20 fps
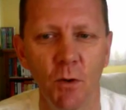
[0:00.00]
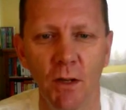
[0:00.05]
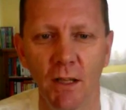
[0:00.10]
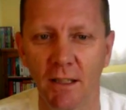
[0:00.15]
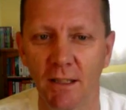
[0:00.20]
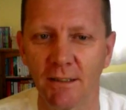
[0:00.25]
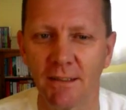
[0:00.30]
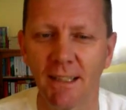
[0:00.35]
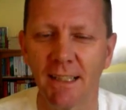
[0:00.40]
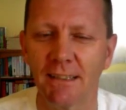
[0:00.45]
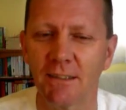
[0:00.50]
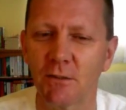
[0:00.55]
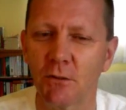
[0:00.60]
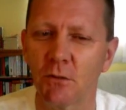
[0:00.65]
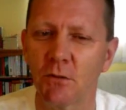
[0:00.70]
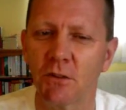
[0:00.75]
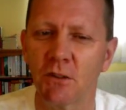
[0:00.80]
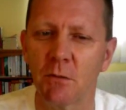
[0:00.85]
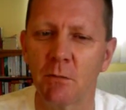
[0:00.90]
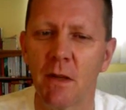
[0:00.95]
Monica. So that
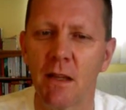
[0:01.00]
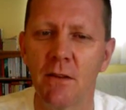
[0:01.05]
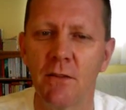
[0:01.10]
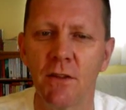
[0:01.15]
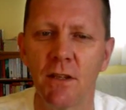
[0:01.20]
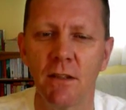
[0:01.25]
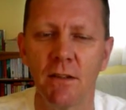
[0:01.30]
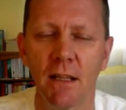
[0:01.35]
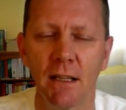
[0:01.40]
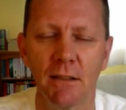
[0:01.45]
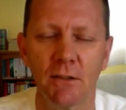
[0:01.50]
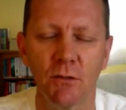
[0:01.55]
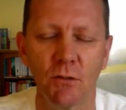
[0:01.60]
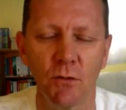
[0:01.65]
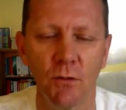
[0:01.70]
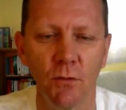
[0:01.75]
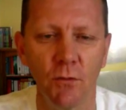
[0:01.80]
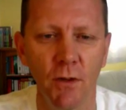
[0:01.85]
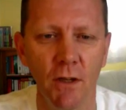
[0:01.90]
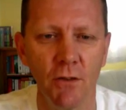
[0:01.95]
sort of cemented that
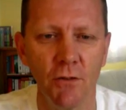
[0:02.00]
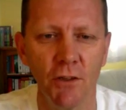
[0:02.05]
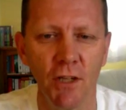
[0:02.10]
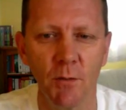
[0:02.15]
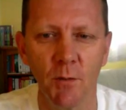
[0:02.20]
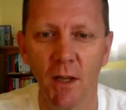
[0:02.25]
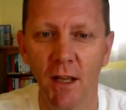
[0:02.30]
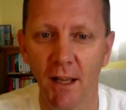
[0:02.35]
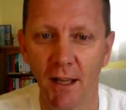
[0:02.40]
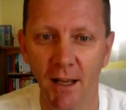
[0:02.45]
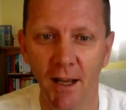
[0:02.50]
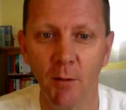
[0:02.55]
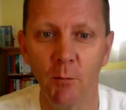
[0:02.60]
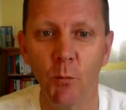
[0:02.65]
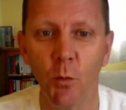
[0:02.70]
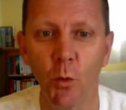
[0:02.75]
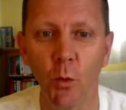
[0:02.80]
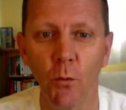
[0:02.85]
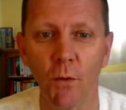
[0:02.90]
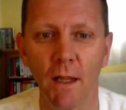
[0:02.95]
sort of friendship
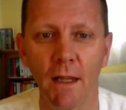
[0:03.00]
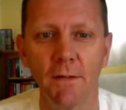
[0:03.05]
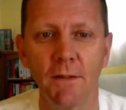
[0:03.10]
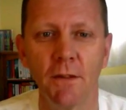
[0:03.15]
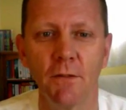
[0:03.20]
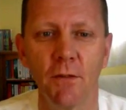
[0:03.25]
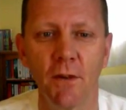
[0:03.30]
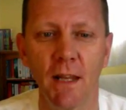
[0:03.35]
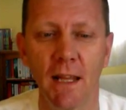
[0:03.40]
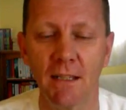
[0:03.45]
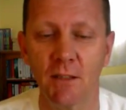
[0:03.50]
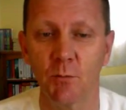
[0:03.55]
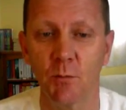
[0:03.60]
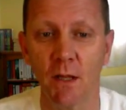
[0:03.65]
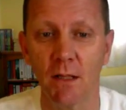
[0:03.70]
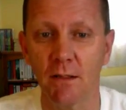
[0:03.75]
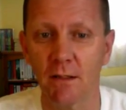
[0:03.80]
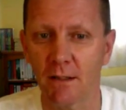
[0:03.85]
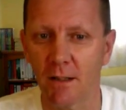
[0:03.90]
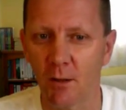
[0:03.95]
and brought that different
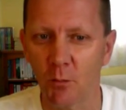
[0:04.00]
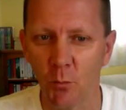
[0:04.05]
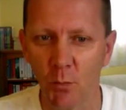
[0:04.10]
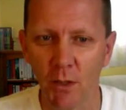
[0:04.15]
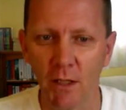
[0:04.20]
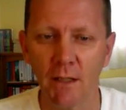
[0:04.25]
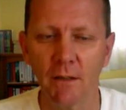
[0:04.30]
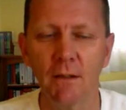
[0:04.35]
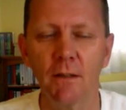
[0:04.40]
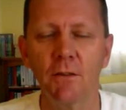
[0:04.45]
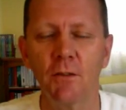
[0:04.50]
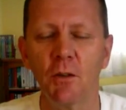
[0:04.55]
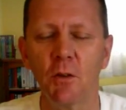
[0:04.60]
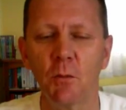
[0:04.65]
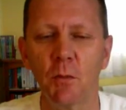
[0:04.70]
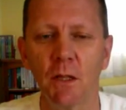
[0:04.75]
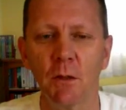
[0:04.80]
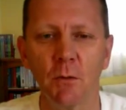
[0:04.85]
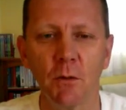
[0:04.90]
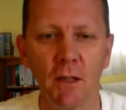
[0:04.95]
aspect, you know, bringing the two
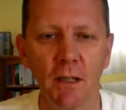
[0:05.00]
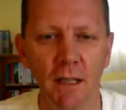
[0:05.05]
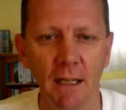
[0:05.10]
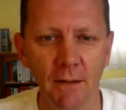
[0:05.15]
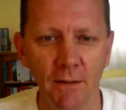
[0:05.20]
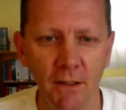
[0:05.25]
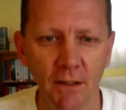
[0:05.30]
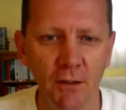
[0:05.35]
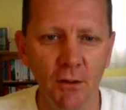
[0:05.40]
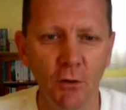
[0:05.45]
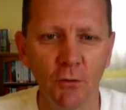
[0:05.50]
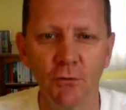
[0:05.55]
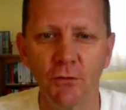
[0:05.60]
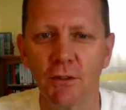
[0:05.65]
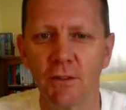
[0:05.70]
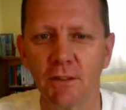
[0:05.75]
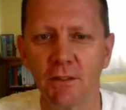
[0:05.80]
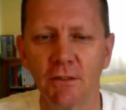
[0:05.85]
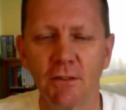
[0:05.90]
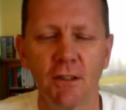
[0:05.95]
people together,
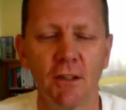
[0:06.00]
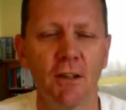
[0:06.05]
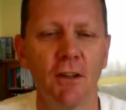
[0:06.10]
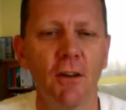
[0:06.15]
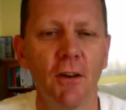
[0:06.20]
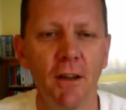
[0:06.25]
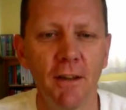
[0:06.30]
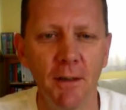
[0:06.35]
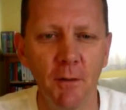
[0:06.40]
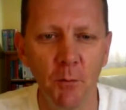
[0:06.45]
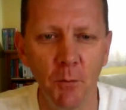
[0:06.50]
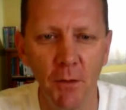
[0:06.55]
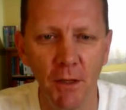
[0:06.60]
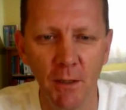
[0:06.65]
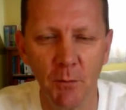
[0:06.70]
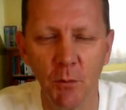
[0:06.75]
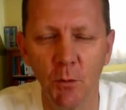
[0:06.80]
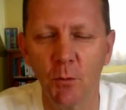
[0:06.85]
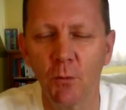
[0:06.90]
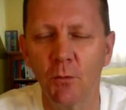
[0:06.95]
continents colliding,
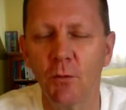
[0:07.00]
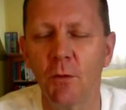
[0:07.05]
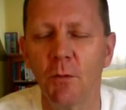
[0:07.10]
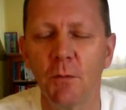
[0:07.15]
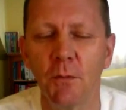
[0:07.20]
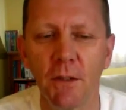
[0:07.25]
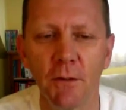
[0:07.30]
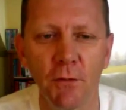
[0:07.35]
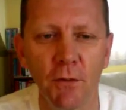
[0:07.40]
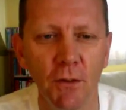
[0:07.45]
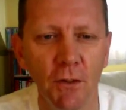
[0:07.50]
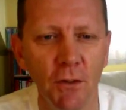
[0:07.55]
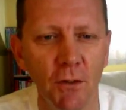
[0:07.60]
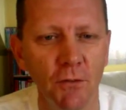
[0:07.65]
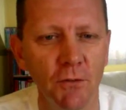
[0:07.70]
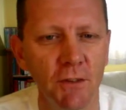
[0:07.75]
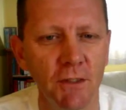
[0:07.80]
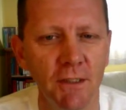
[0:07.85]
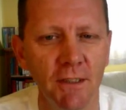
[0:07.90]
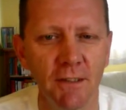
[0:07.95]
people from different
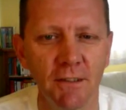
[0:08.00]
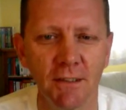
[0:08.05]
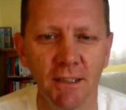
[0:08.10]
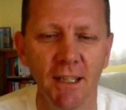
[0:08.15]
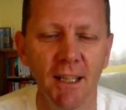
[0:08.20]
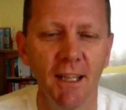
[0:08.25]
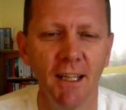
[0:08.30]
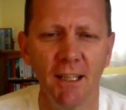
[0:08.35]
continents,